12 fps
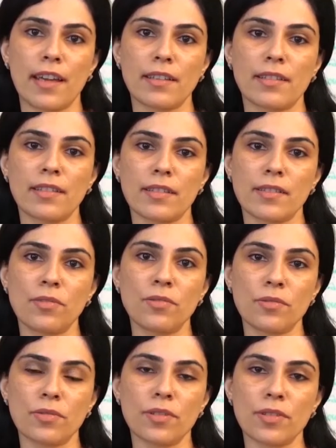that the,
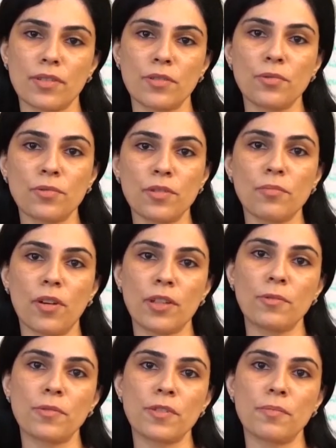stu the student
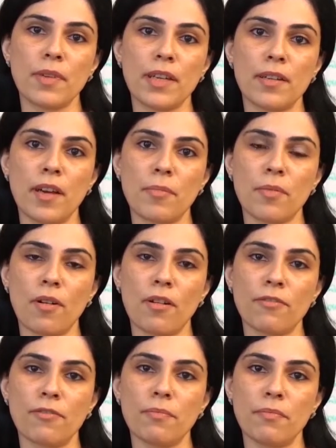body was made up
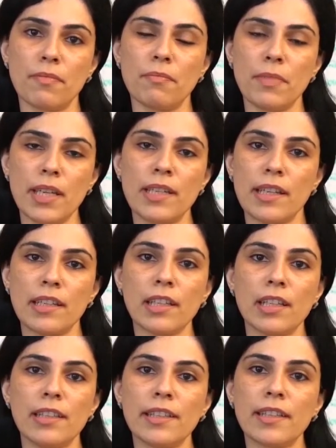of mid
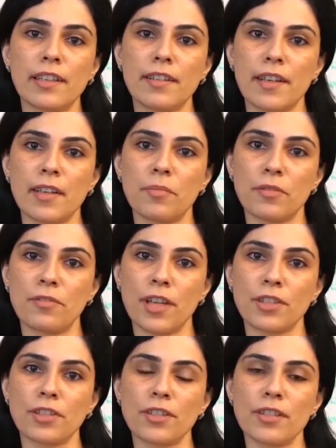and early career
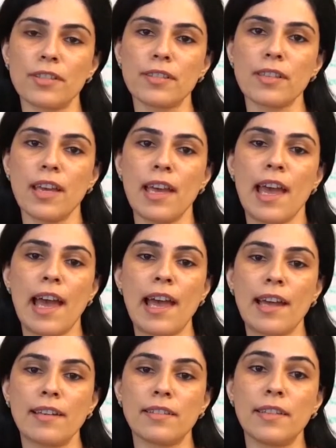professionals
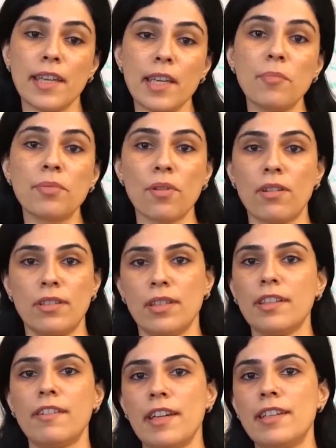and they
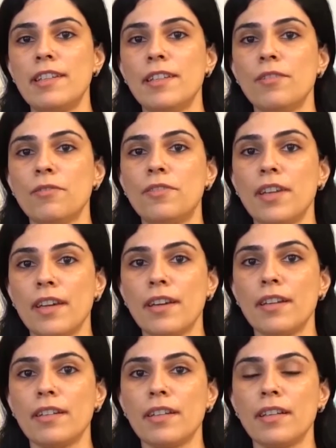brought a great deal of
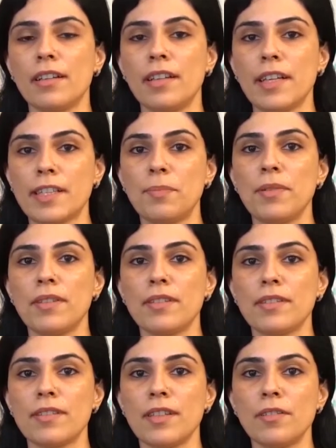their uh,
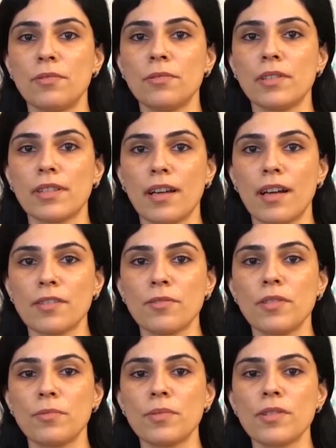experience into the
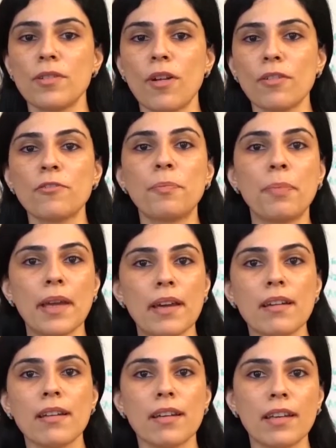class so it was a lot of
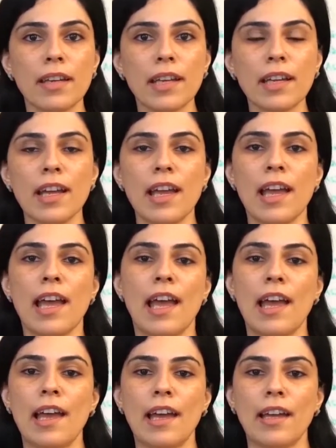peer learning
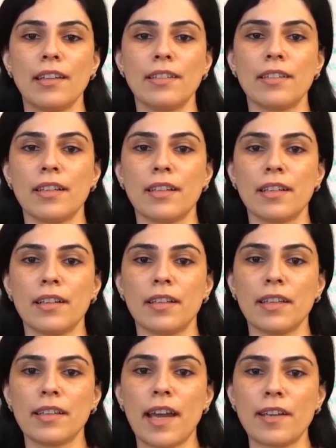and
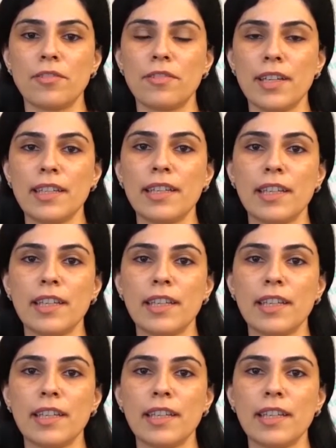uh, that really